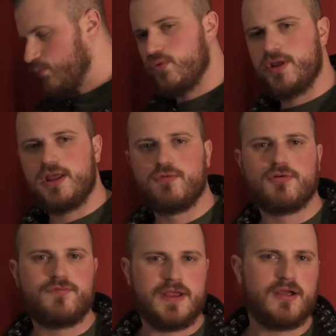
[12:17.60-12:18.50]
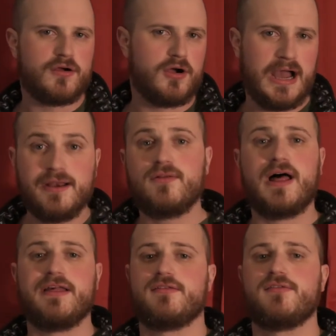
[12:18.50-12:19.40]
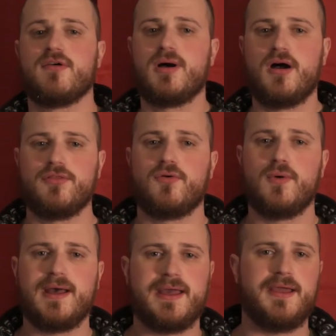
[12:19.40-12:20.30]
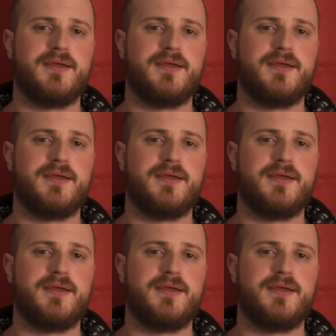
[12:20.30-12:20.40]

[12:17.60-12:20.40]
we revere or idolize in some other way.